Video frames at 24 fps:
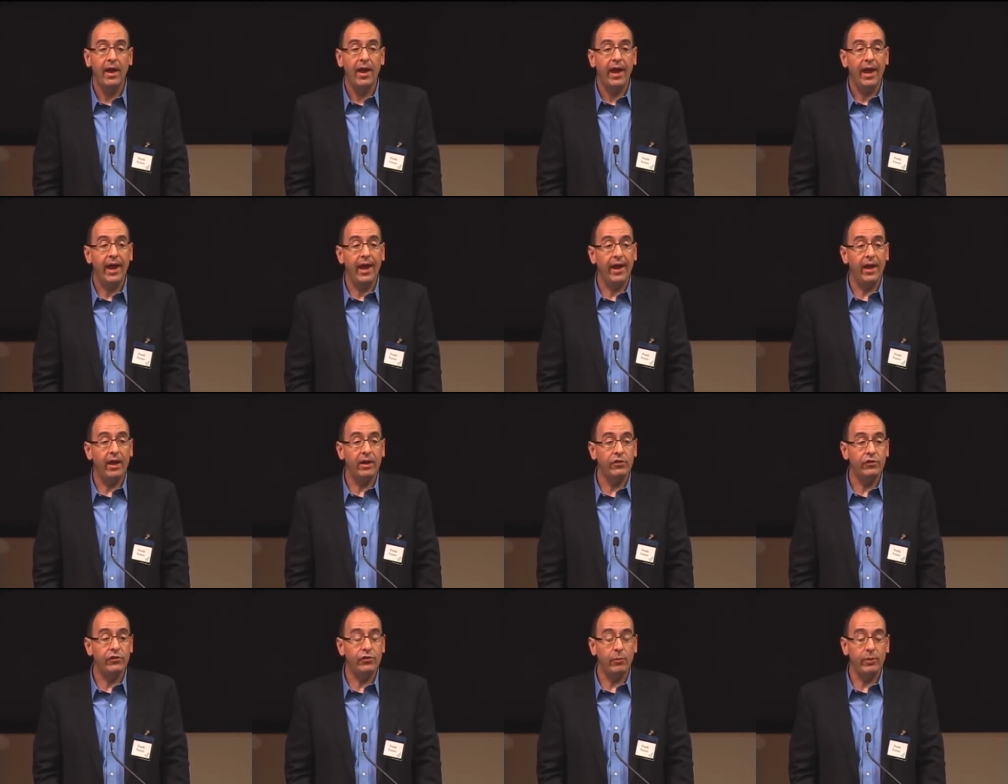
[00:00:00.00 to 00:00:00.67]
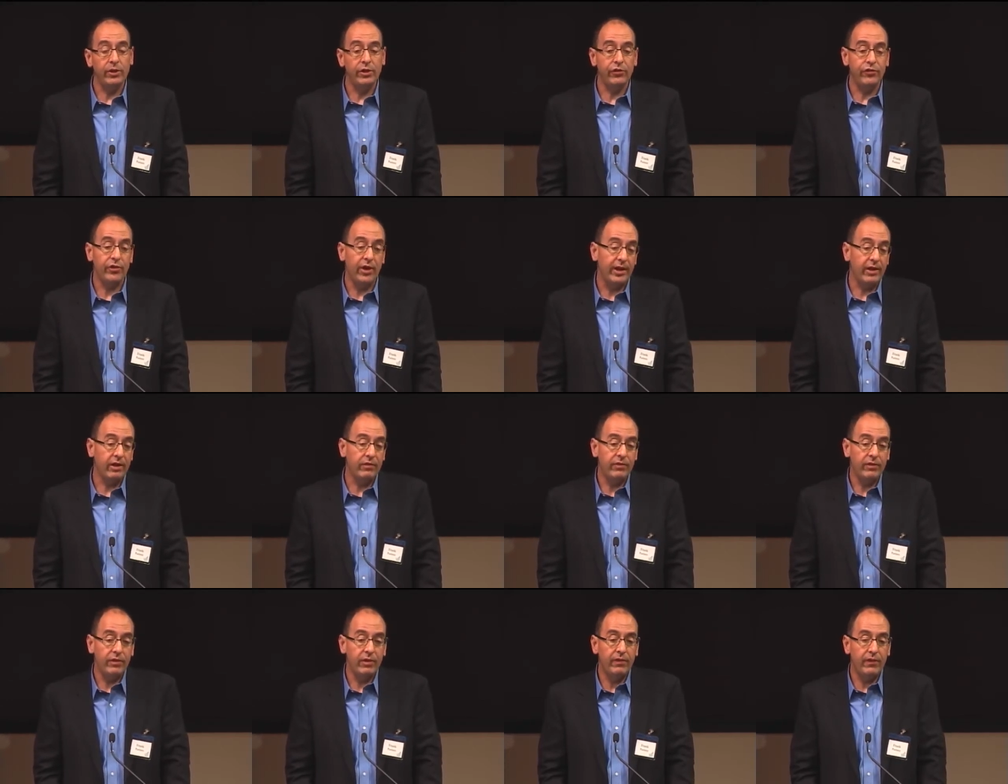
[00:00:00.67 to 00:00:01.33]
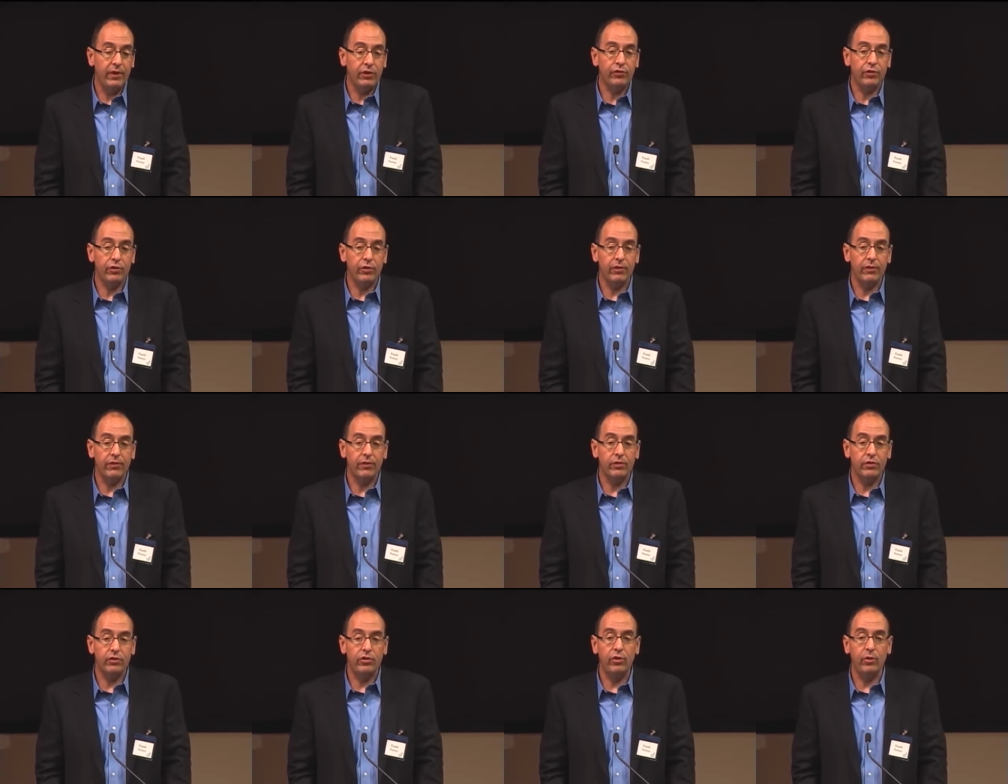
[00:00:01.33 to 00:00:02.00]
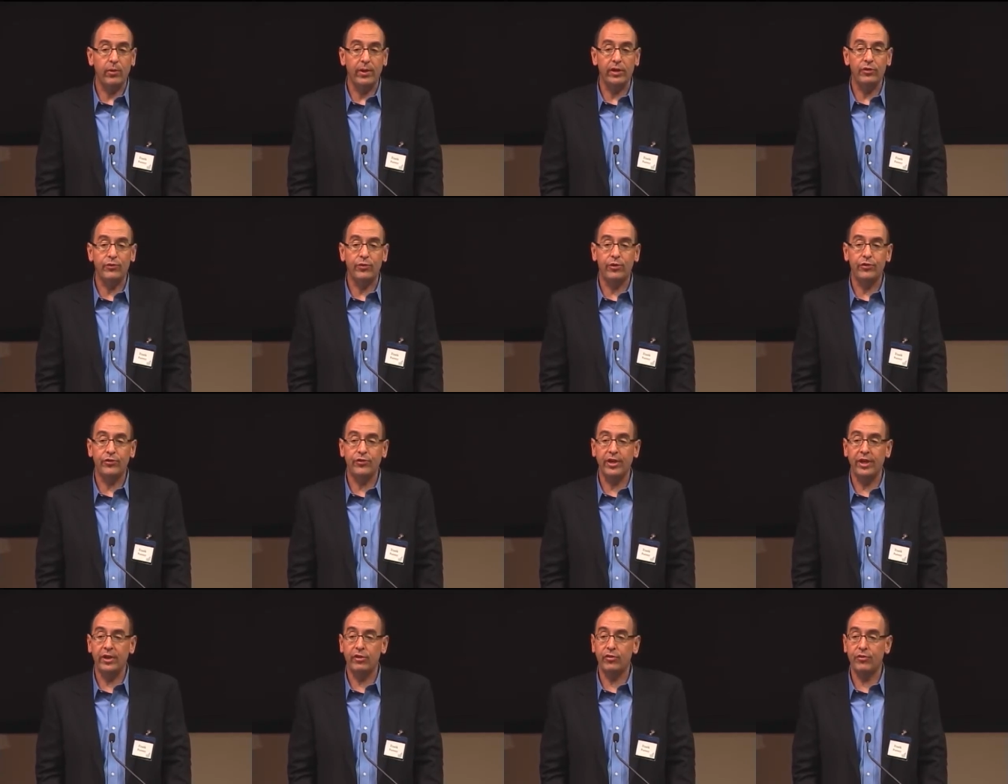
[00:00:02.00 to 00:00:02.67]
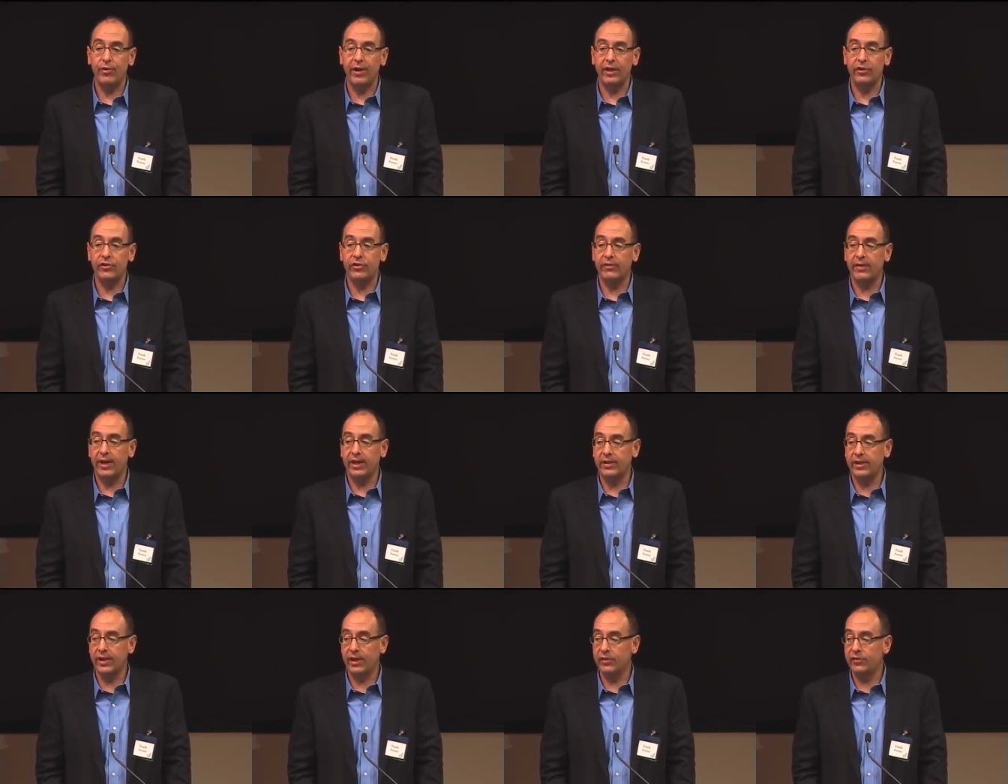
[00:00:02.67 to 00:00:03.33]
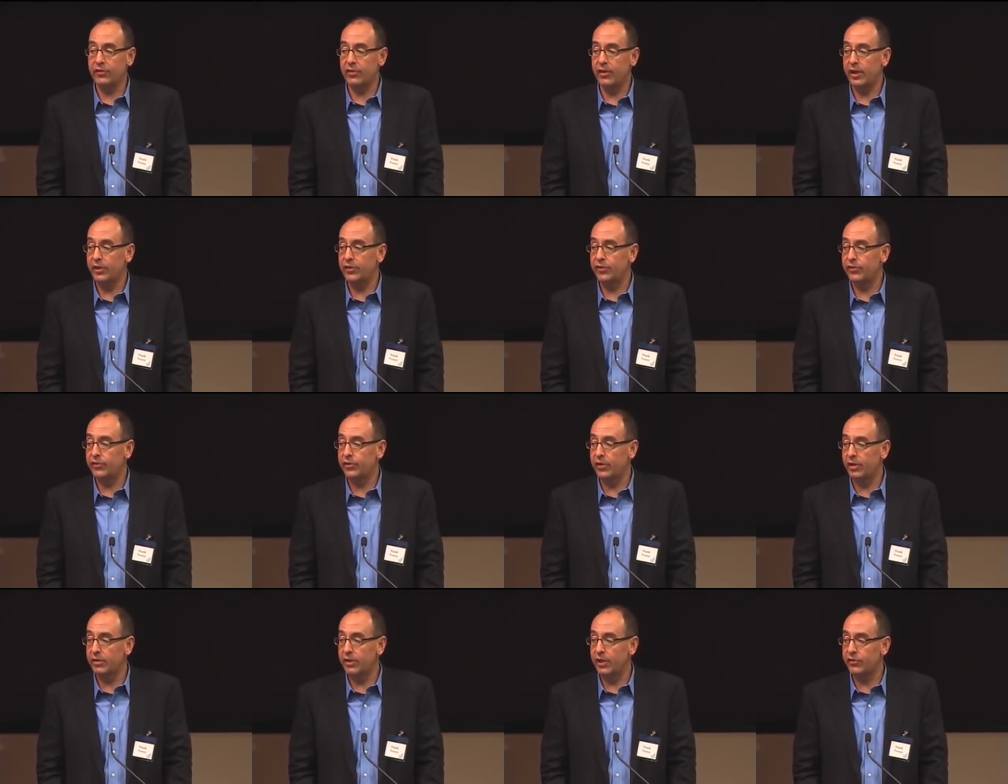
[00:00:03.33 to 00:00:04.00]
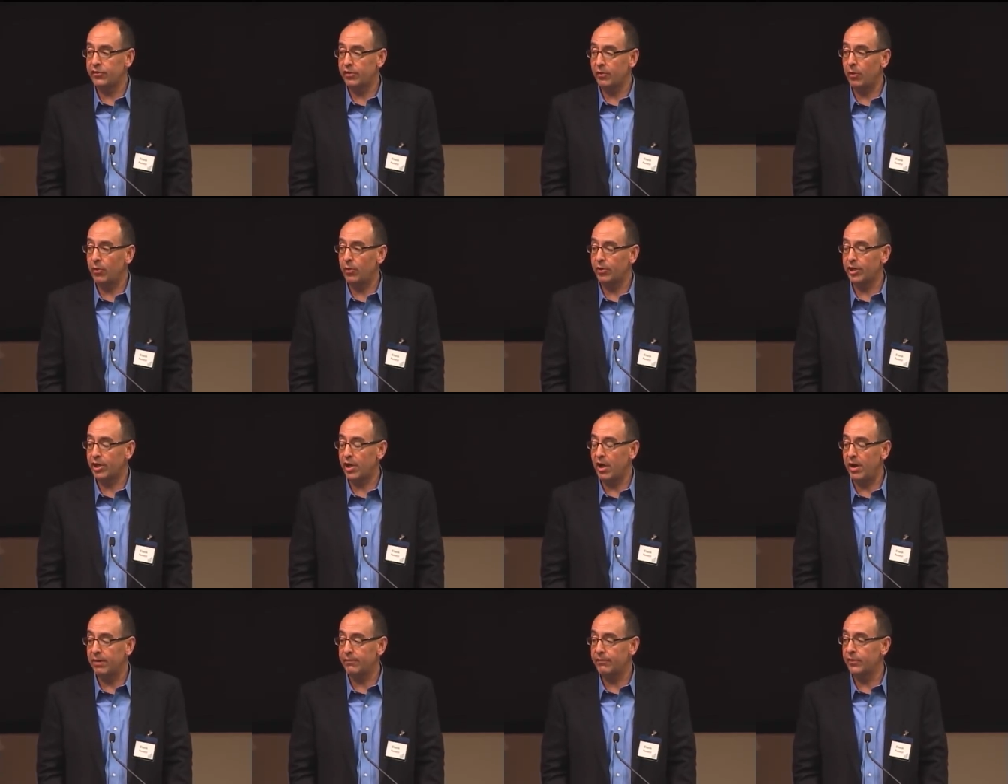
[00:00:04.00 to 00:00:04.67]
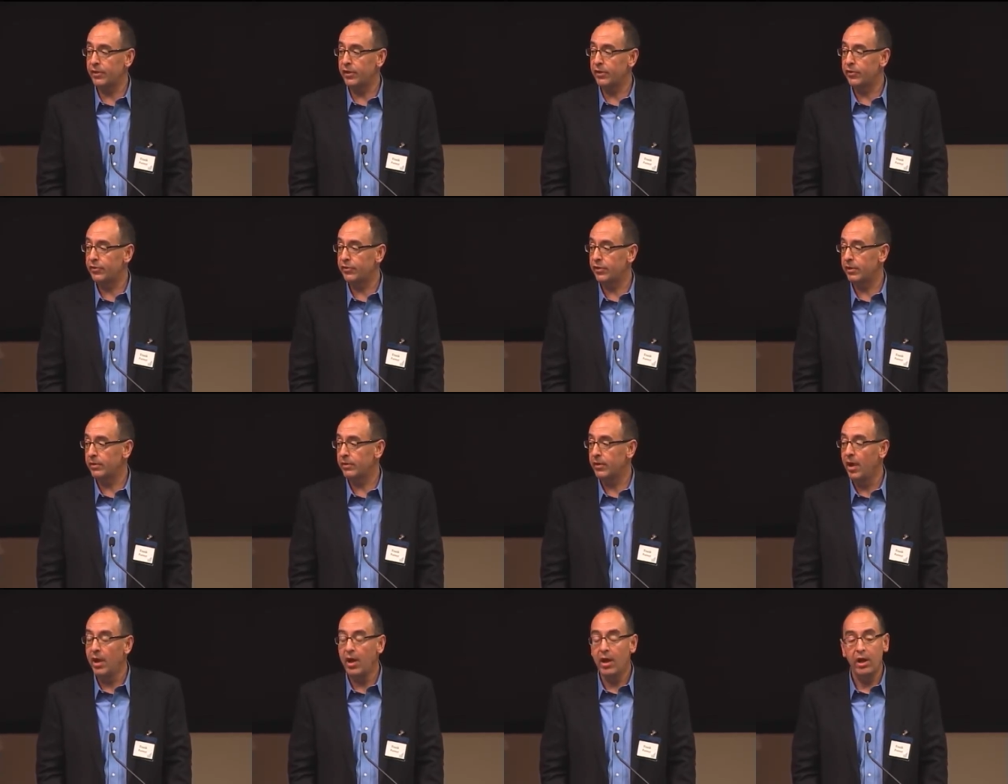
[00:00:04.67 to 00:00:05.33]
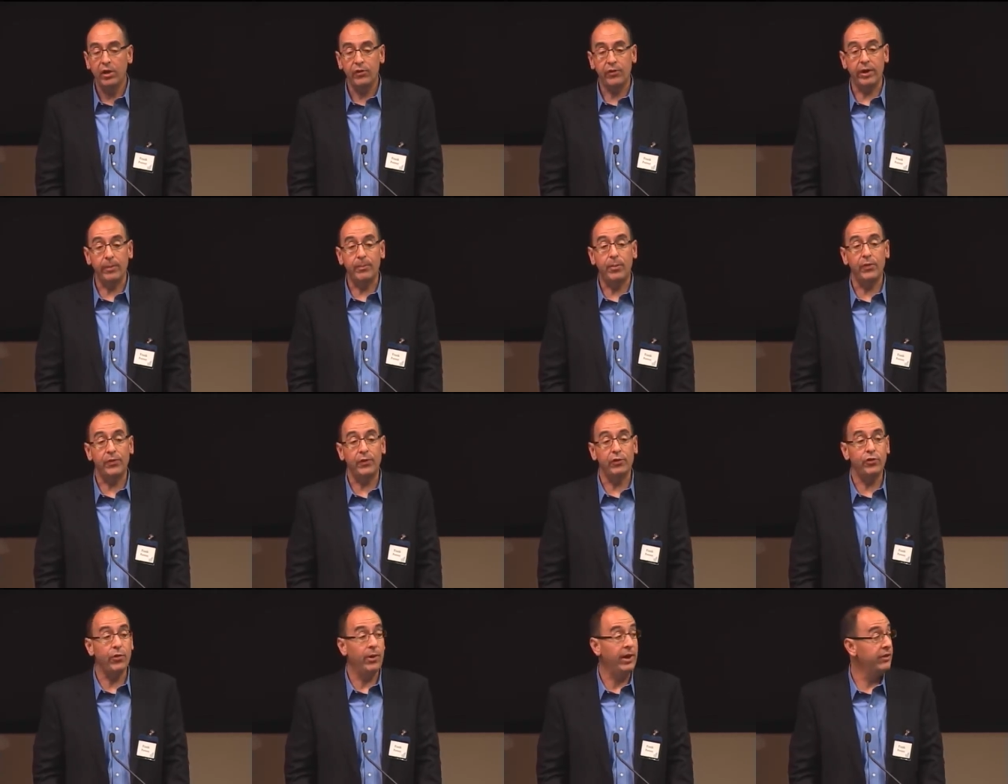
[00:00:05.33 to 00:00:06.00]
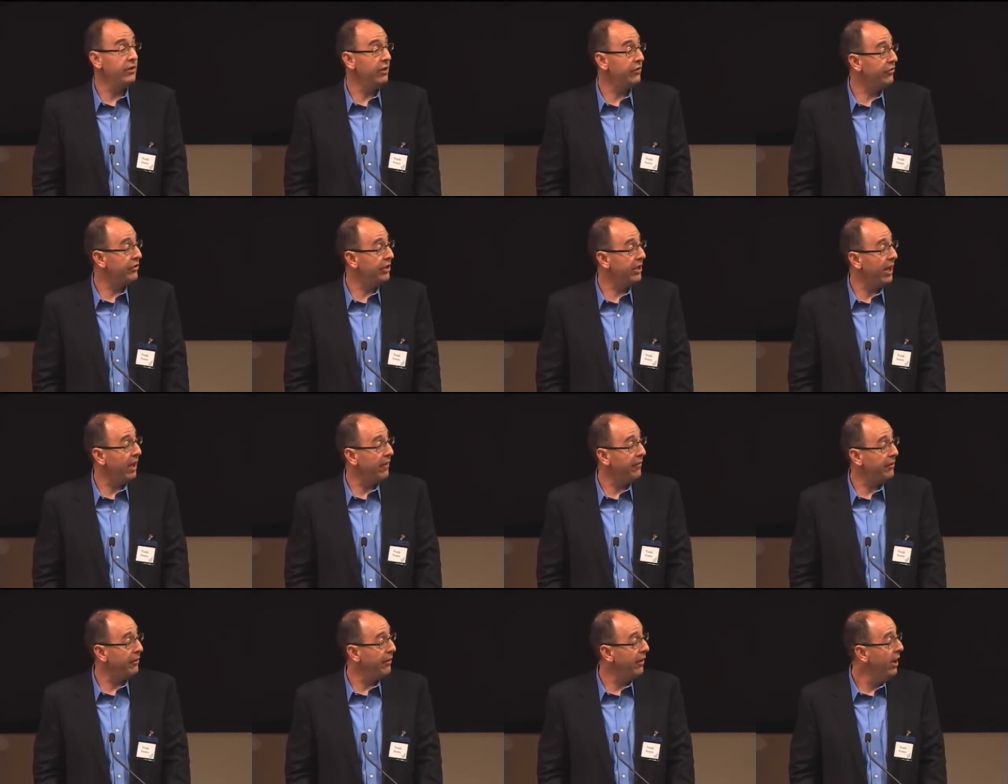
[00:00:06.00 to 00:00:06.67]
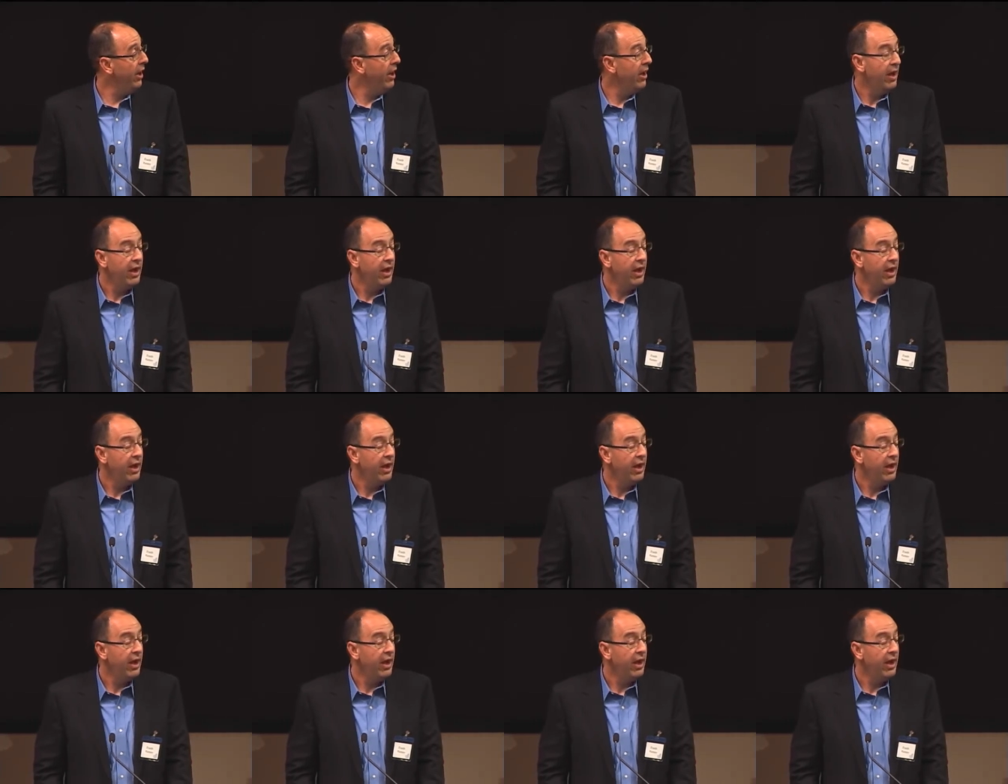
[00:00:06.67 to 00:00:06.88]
And so we decided th these are the two interesting strands of ideas. Let's, let's hold a conference and try to put the two ideas together.